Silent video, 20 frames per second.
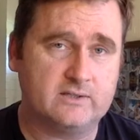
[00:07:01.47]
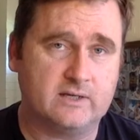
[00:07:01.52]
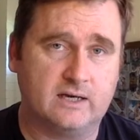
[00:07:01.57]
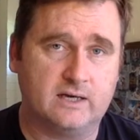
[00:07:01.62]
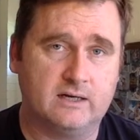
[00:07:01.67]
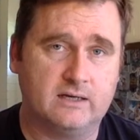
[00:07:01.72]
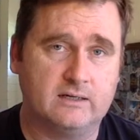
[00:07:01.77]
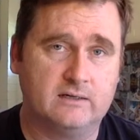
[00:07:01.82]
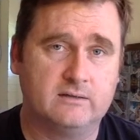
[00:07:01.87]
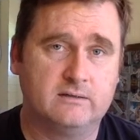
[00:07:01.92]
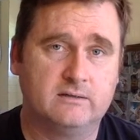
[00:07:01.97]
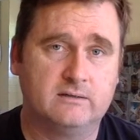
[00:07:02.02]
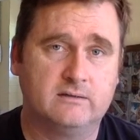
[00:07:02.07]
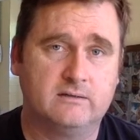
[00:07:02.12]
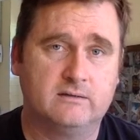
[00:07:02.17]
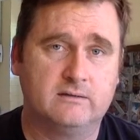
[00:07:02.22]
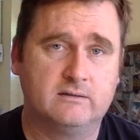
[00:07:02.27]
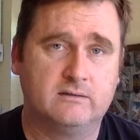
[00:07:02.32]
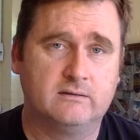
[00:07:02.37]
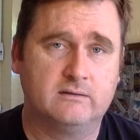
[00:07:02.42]
are
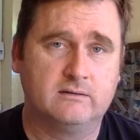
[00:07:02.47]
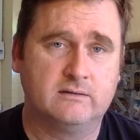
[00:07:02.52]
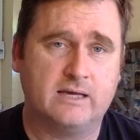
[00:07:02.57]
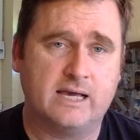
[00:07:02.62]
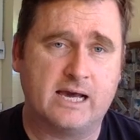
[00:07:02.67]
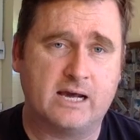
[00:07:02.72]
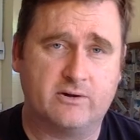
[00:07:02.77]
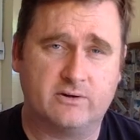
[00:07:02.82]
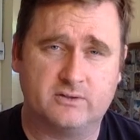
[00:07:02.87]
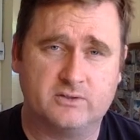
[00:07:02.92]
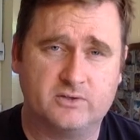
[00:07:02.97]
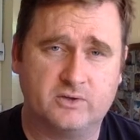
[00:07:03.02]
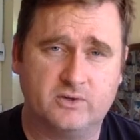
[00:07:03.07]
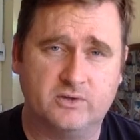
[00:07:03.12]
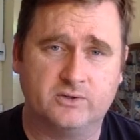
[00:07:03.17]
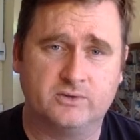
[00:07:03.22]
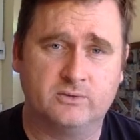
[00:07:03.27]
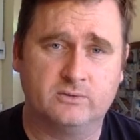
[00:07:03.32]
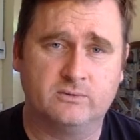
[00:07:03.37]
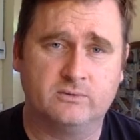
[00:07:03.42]
our
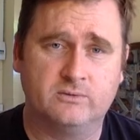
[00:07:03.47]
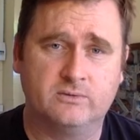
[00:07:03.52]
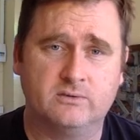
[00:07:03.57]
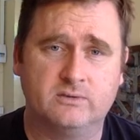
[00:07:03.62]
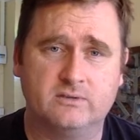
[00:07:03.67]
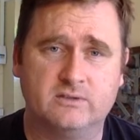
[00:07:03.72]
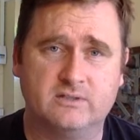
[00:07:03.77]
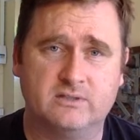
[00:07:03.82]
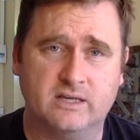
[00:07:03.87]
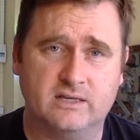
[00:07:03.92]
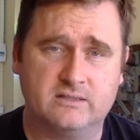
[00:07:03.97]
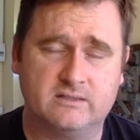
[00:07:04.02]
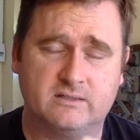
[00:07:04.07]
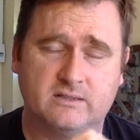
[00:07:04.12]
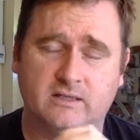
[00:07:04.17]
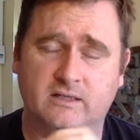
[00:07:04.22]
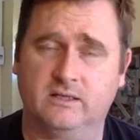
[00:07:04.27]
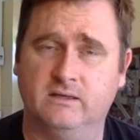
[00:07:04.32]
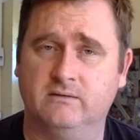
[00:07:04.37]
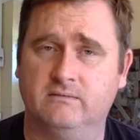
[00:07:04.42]
eternal
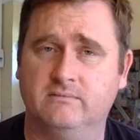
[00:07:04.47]
destiny.